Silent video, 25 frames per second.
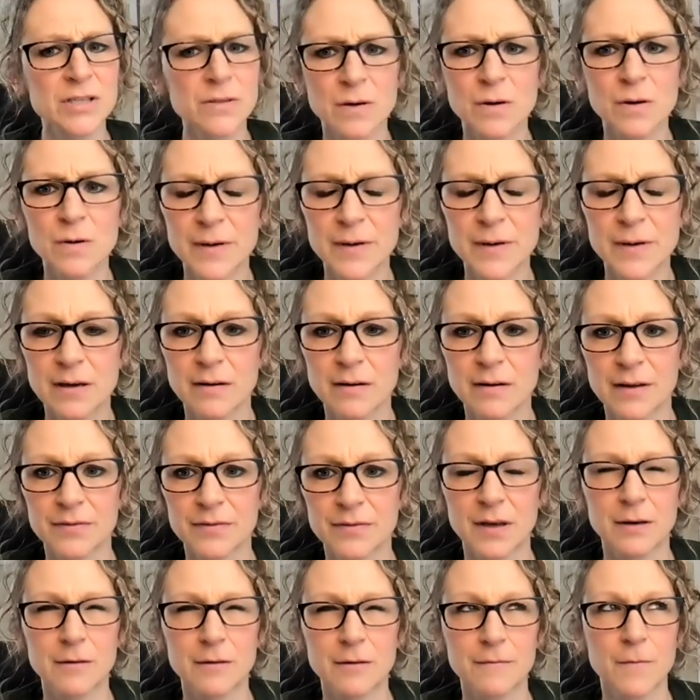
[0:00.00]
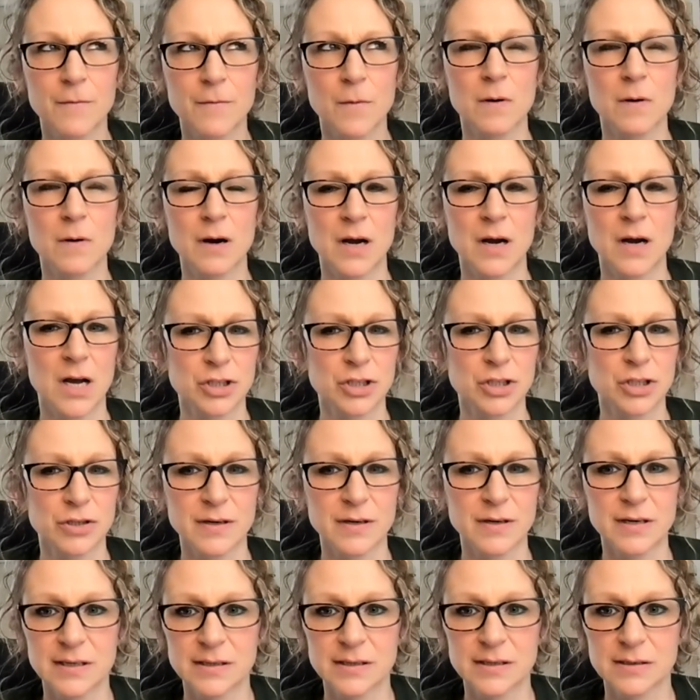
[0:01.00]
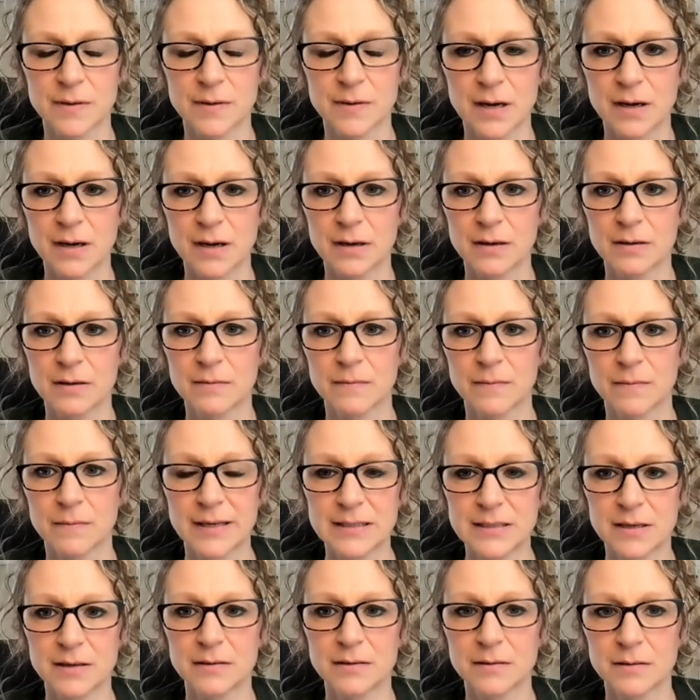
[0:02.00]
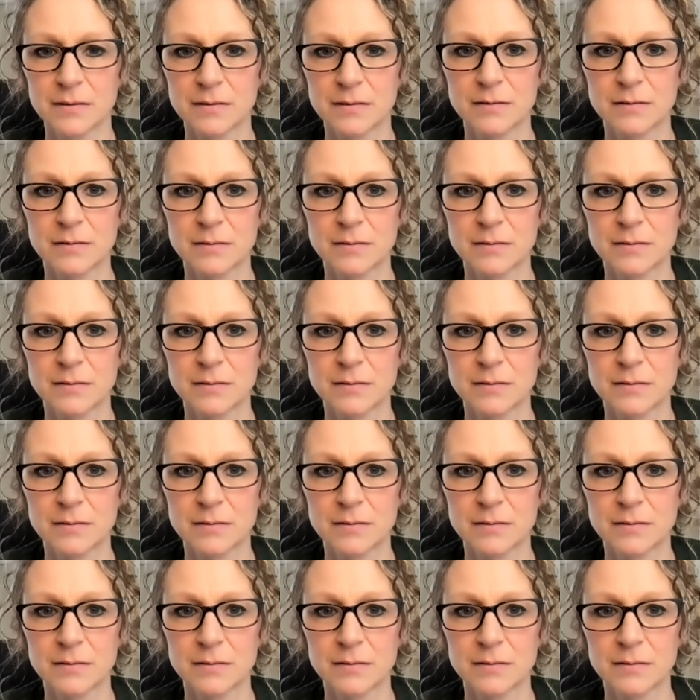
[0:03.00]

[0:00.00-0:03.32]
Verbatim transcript: a whole year i think for a hundred is what i what i did oh